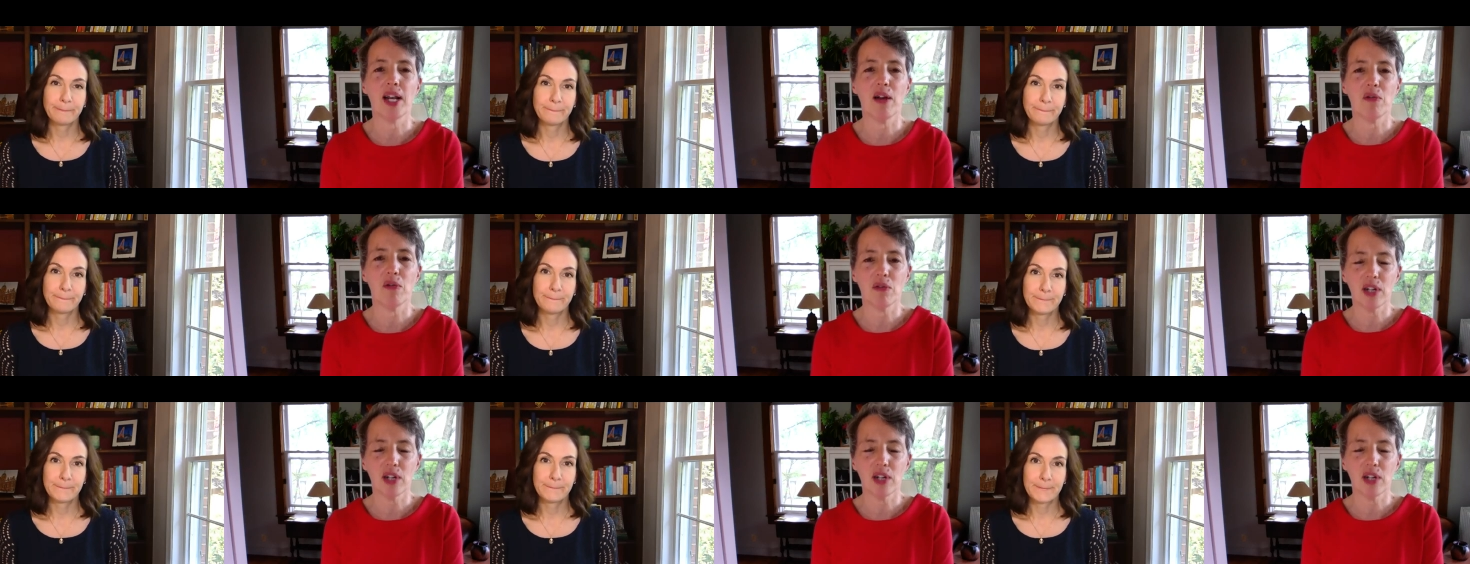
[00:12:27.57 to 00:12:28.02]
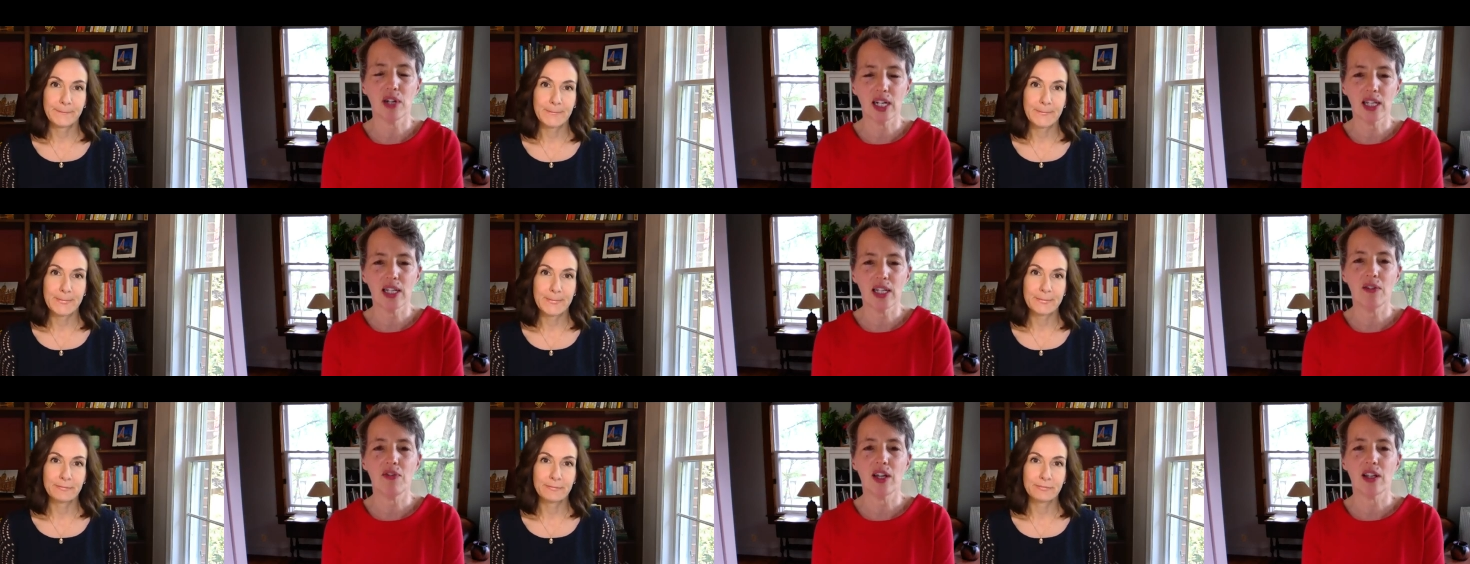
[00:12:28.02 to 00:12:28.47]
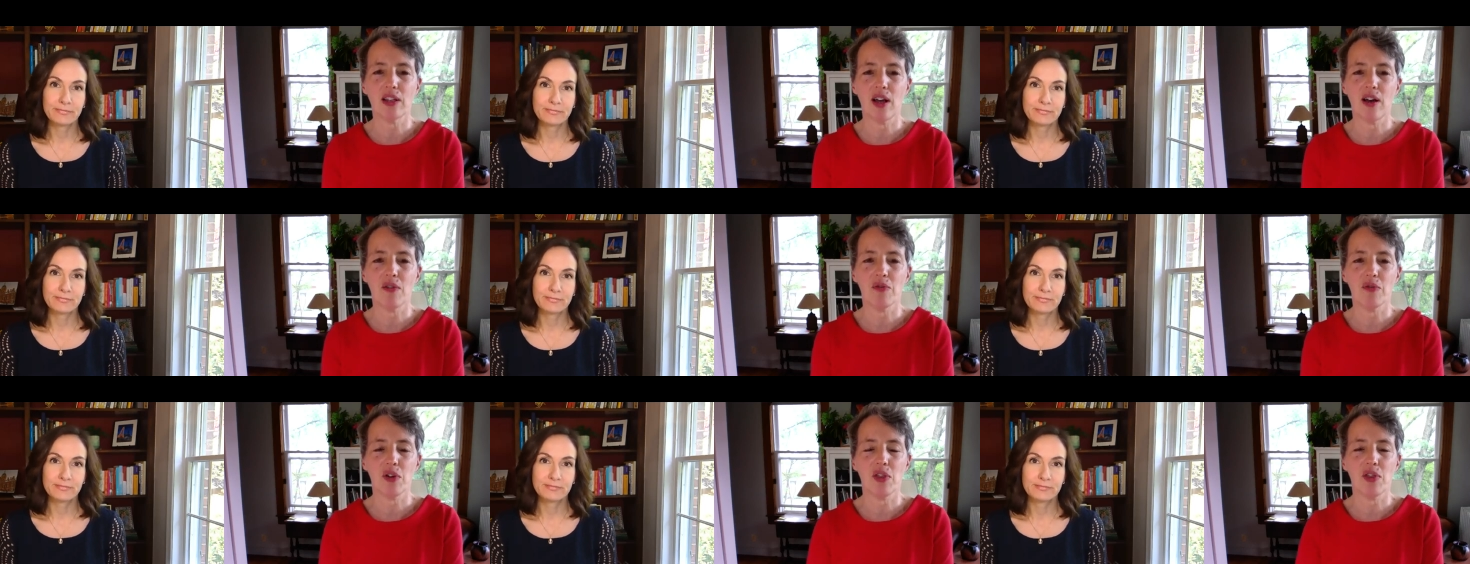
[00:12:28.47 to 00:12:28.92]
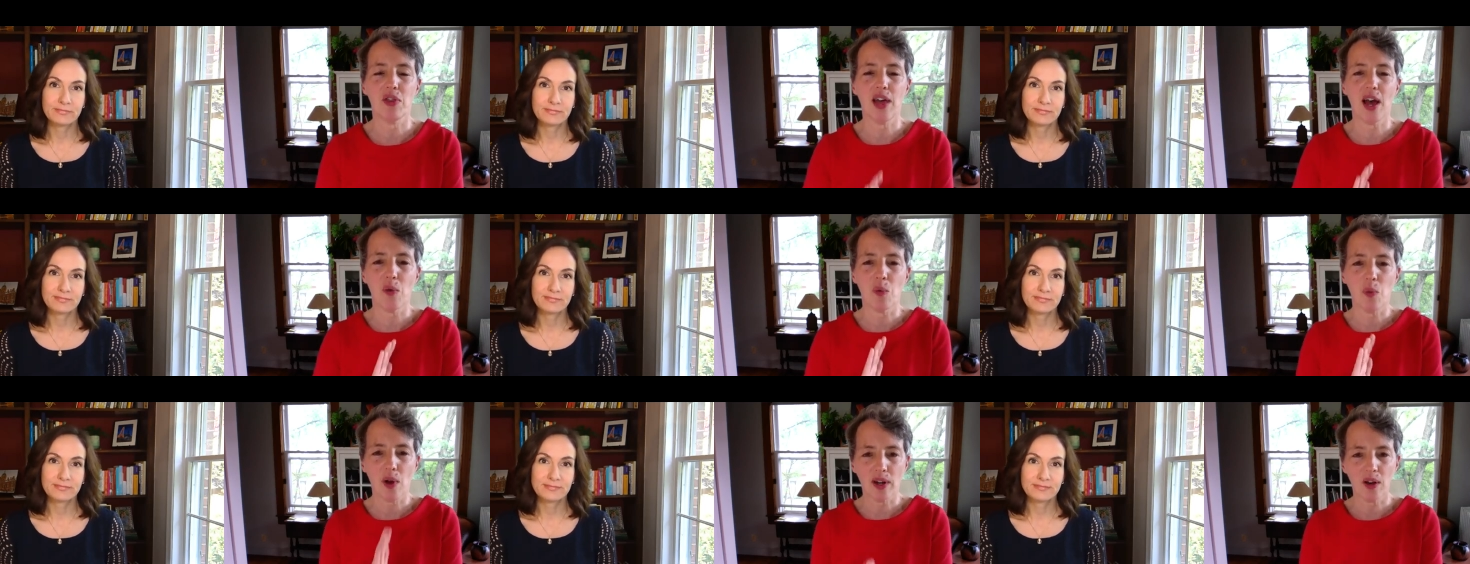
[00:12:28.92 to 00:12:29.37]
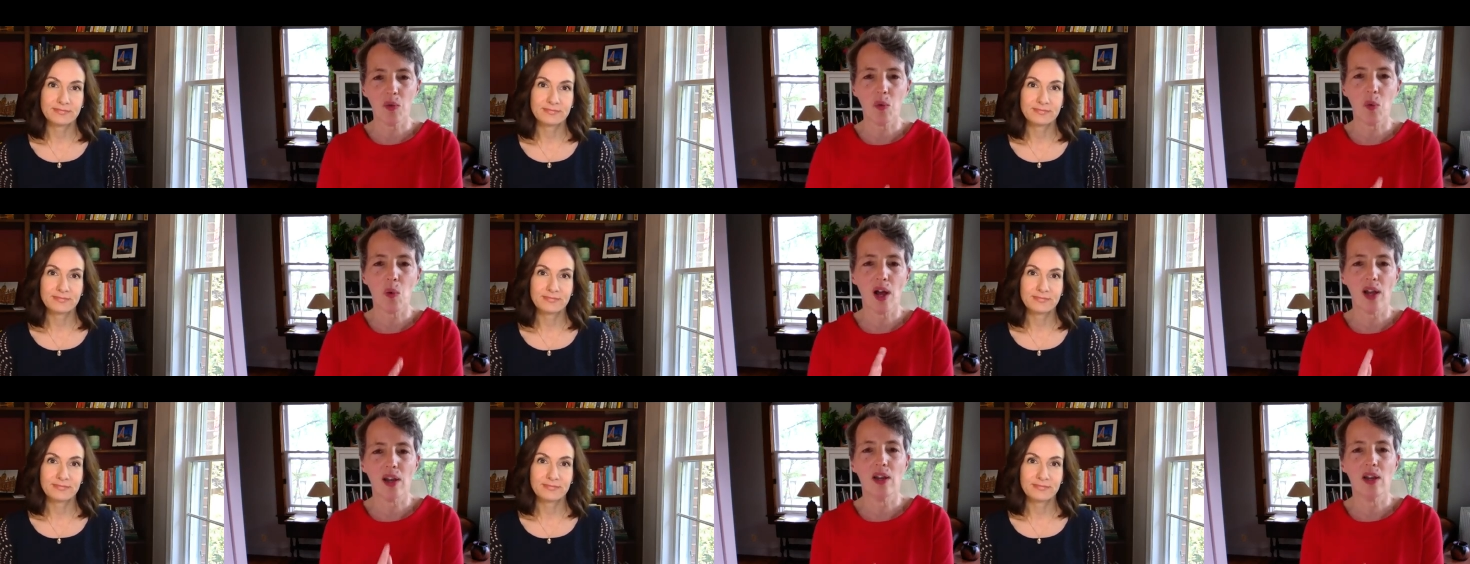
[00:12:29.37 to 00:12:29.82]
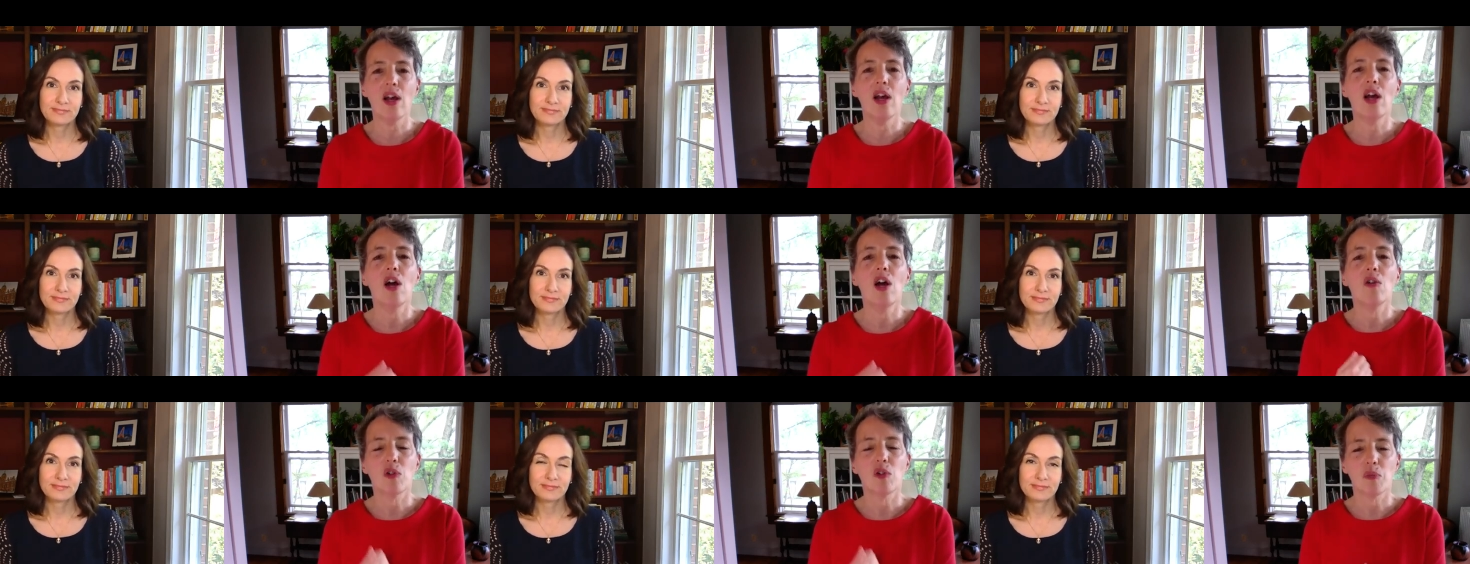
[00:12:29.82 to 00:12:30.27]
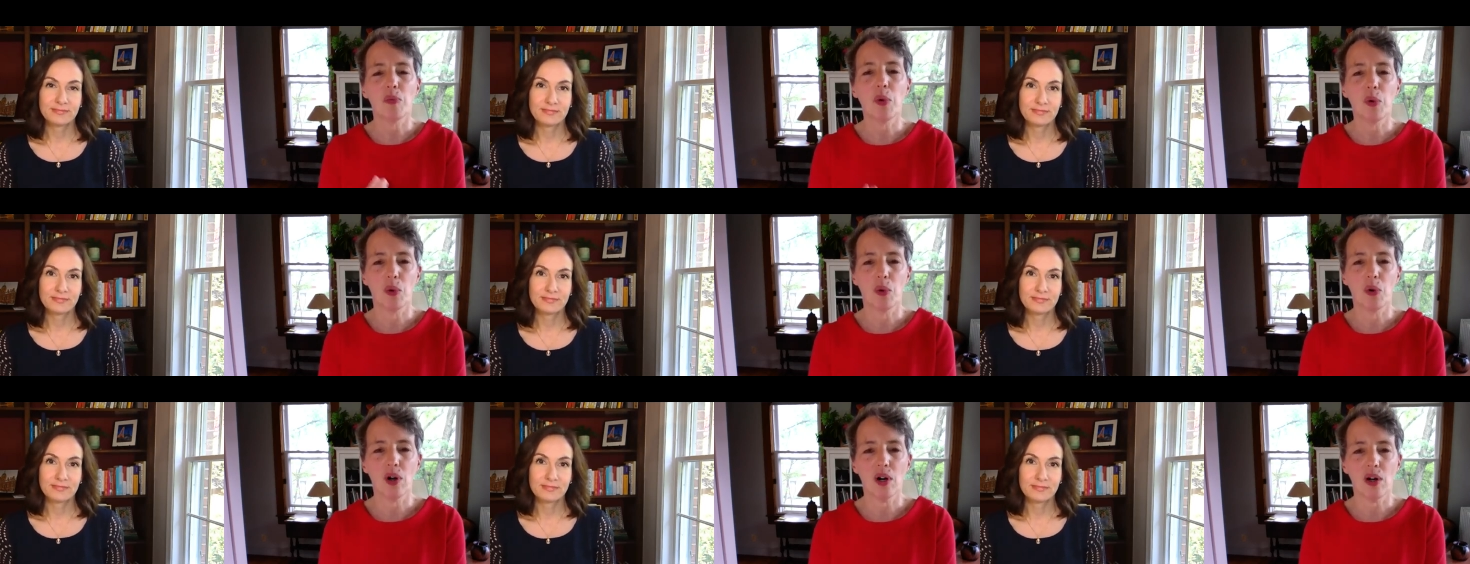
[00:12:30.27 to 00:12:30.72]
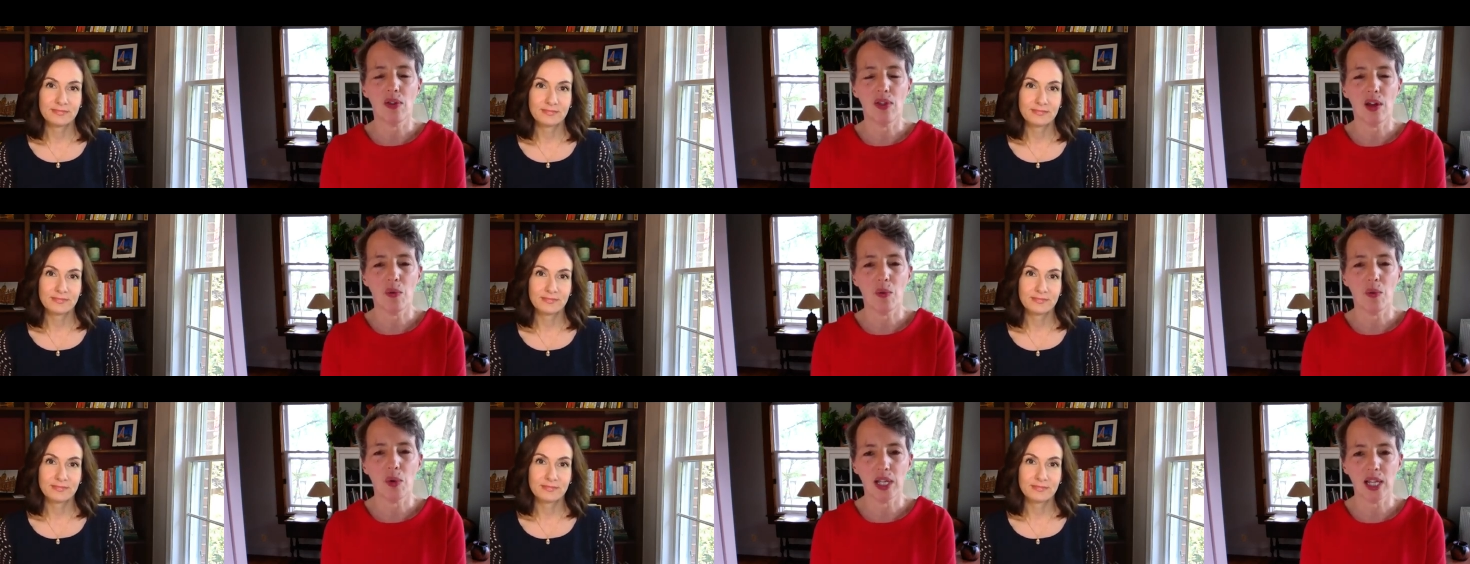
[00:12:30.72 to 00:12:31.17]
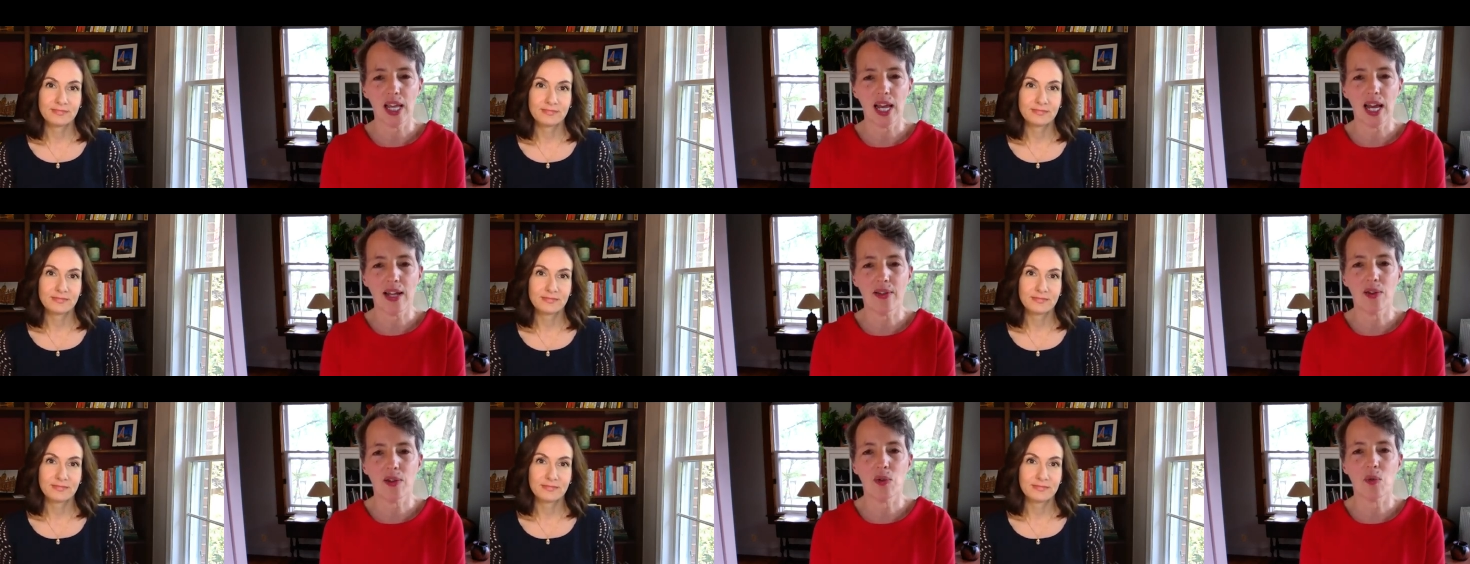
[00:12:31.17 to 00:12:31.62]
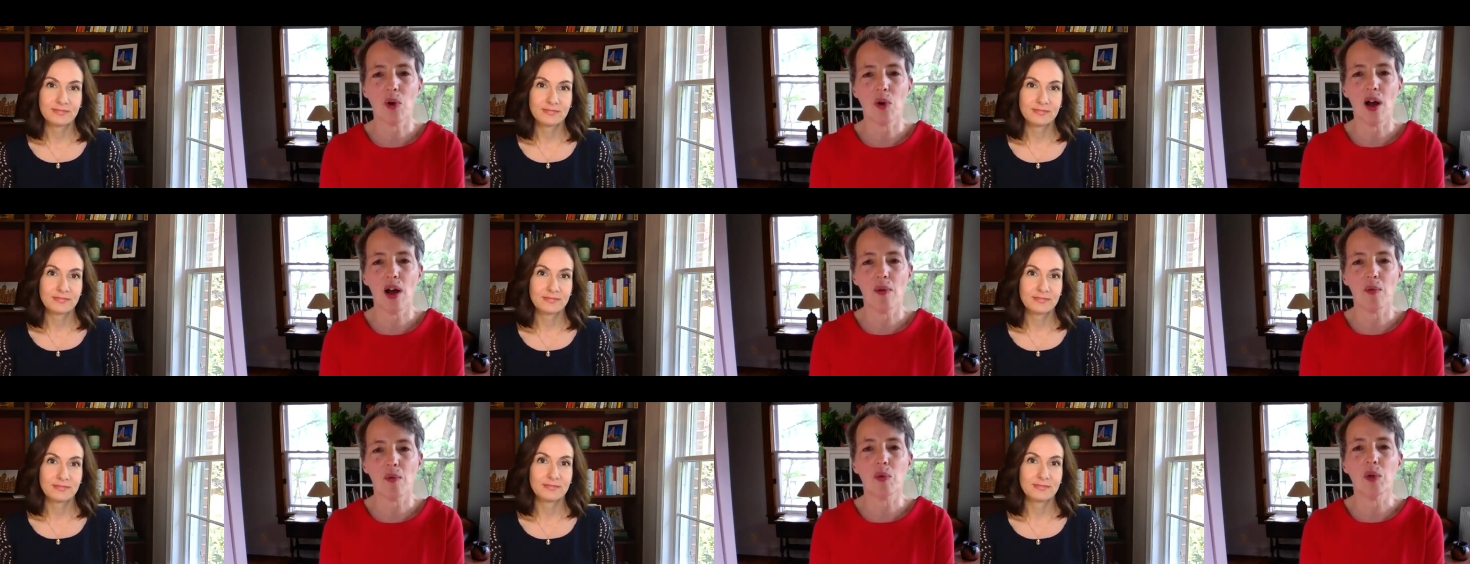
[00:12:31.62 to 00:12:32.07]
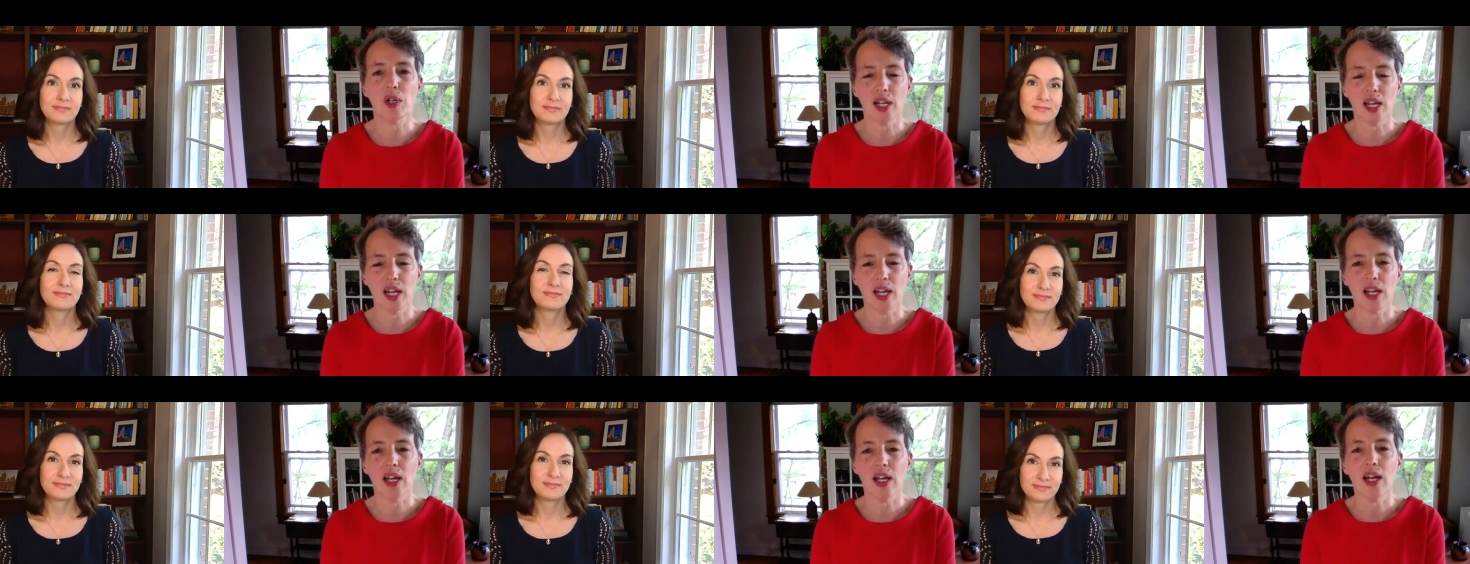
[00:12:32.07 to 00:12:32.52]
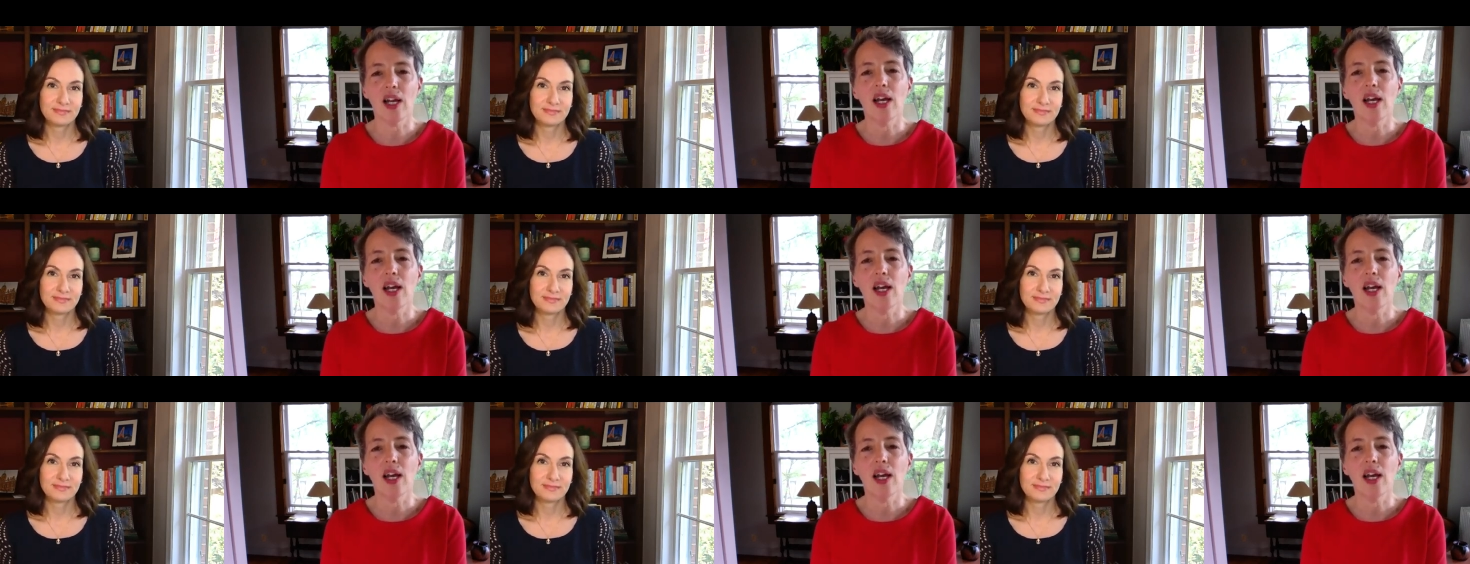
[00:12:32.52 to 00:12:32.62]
Speaker 1: But I really fell in love with that one-on-one rapport that one gets um, working